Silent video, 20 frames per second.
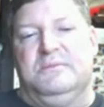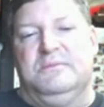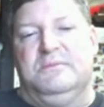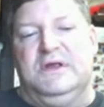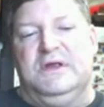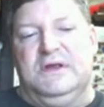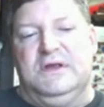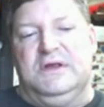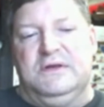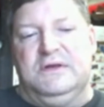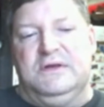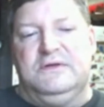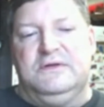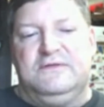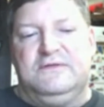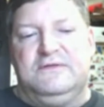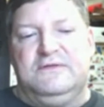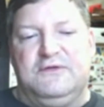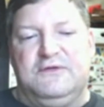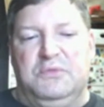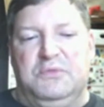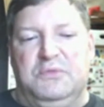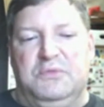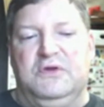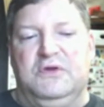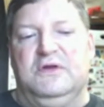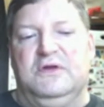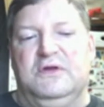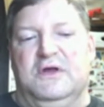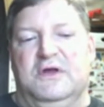me to
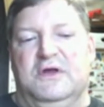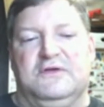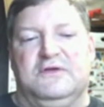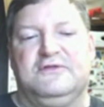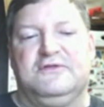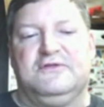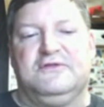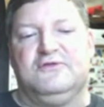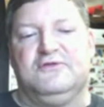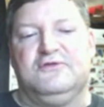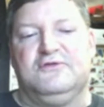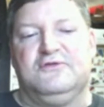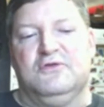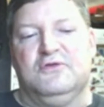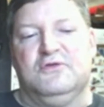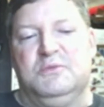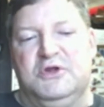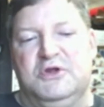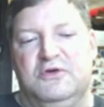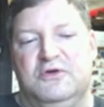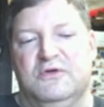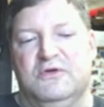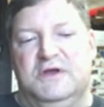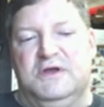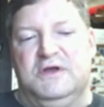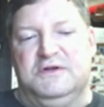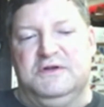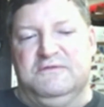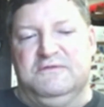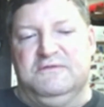be extremely
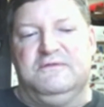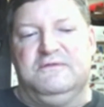creative.